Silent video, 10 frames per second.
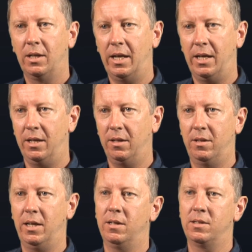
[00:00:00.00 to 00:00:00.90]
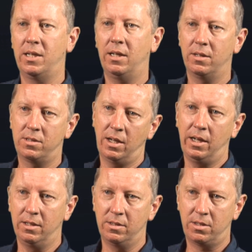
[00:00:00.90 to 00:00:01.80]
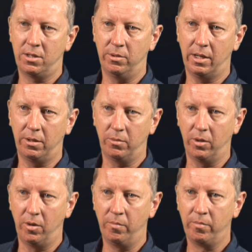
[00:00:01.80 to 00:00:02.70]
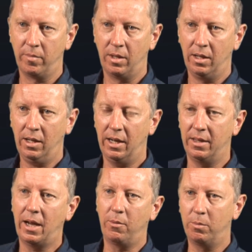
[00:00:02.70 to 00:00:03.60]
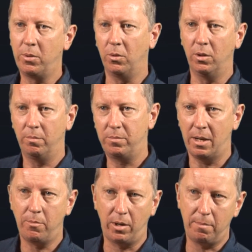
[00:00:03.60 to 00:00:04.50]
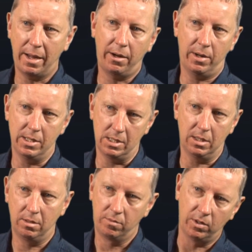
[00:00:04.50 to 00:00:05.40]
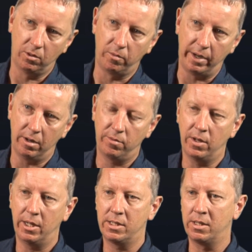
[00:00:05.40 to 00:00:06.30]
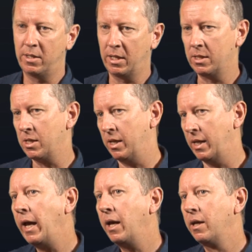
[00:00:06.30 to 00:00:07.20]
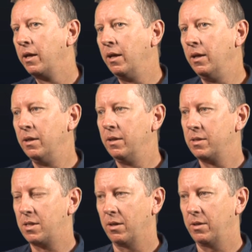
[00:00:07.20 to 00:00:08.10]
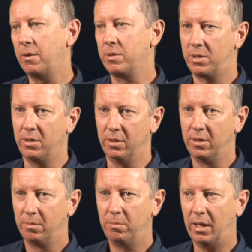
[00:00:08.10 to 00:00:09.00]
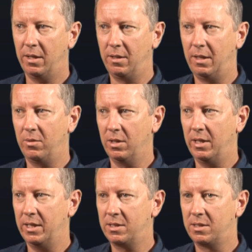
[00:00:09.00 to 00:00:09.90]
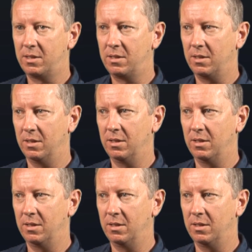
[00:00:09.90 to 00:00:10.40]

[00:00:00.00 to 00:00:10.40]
and then send the scenes to another room, and they would put all the temporary backgrounds in for arena fights and things like that. So that was good, but nevertheless,